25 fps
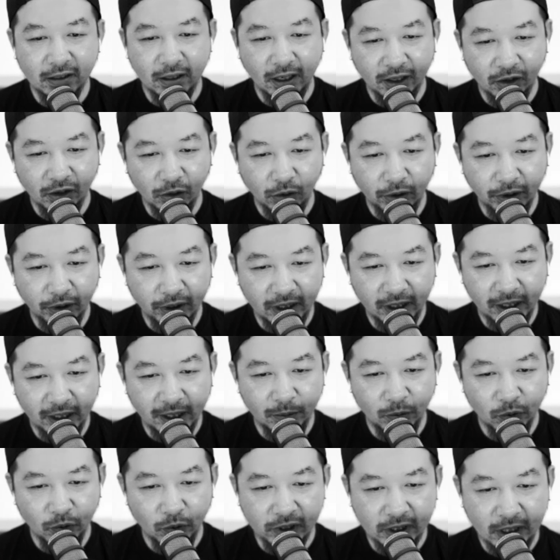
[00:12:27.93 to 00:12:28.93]
Like
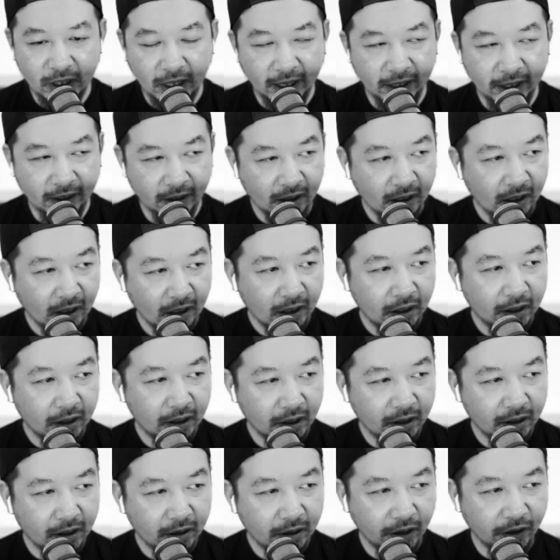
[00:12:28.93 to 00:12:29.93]
Autoglim was like
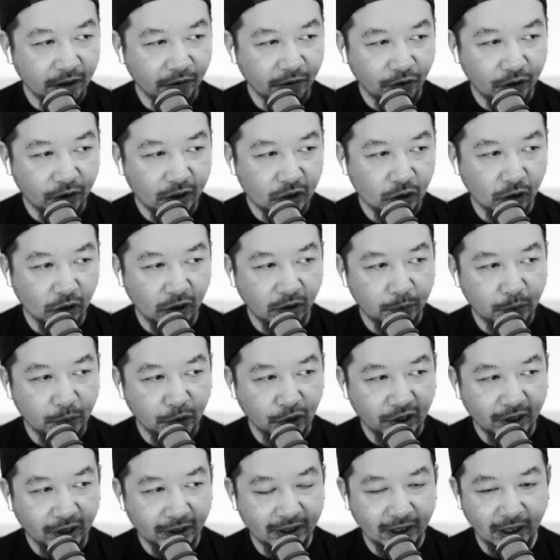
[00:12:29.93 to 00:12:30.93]
the first sort of
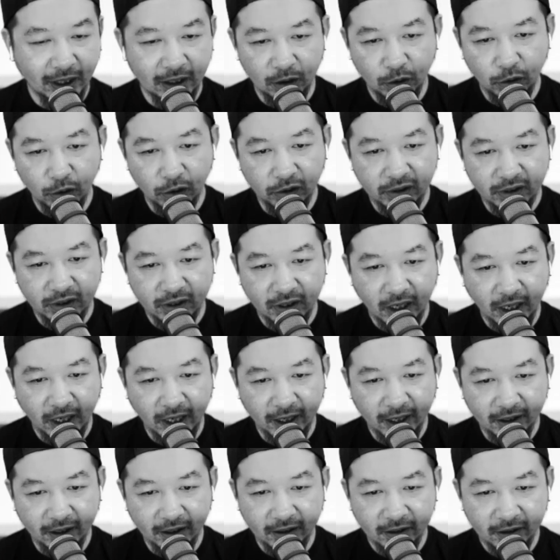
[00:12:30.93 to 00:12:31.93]
product that looked
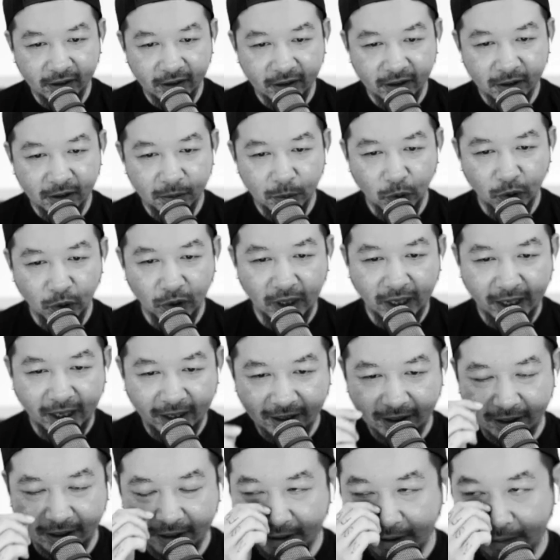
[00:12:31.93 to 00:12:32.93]
like more
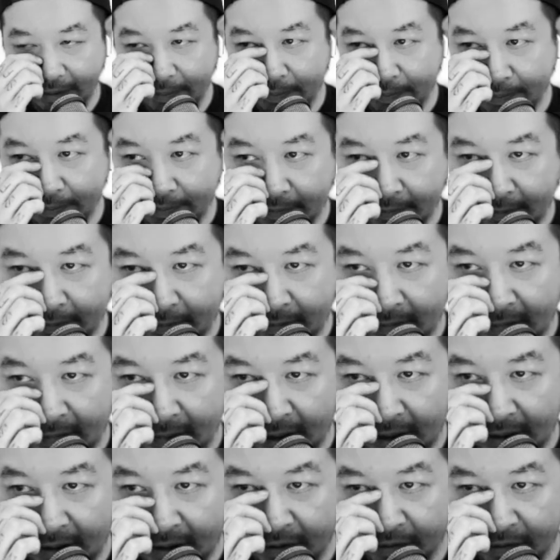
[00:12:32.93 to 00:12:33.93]
like
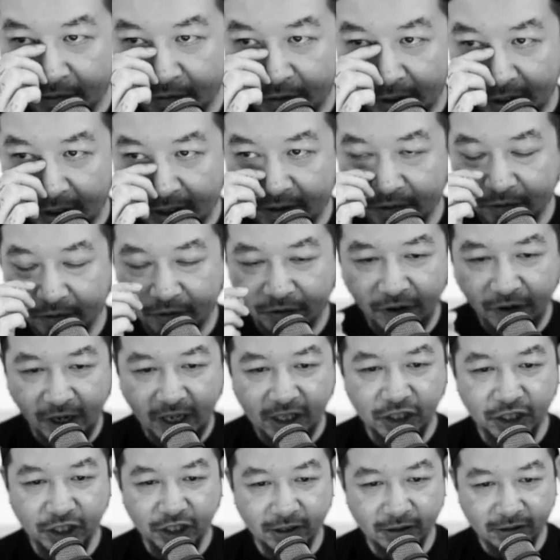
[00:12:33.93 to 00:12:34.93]
fucking
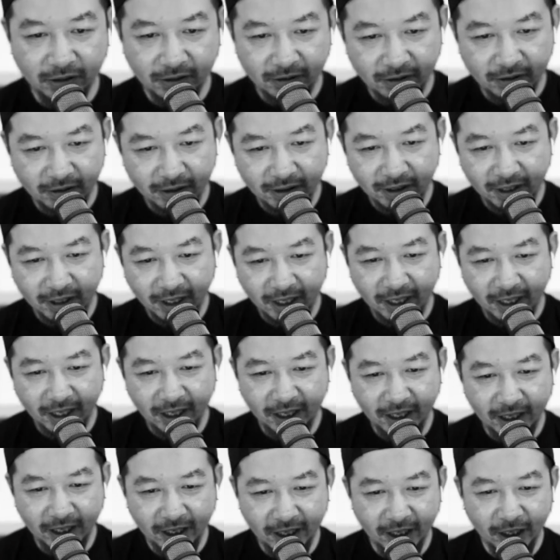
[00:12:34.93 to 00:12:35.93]
fashion.
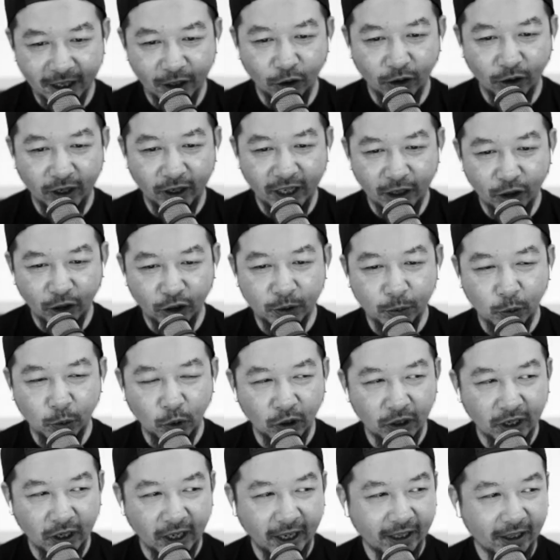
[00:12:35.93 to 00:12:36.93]
It looked
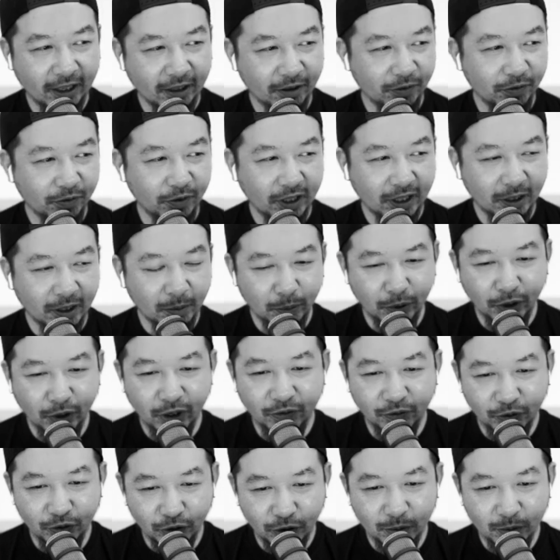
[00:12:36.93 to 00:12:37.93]
more like a fucking
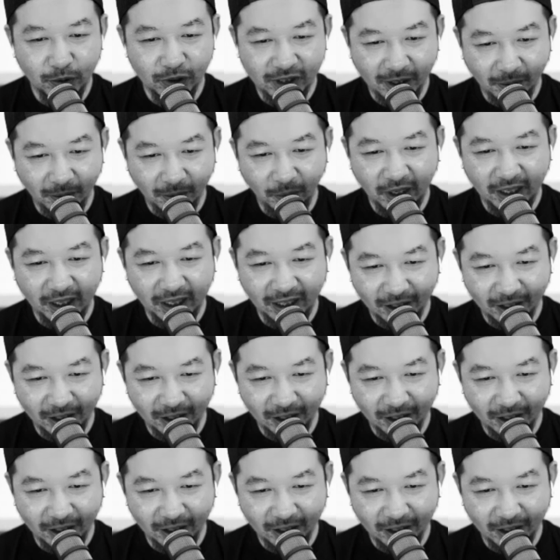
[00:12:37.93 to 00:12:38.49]
perfume or something.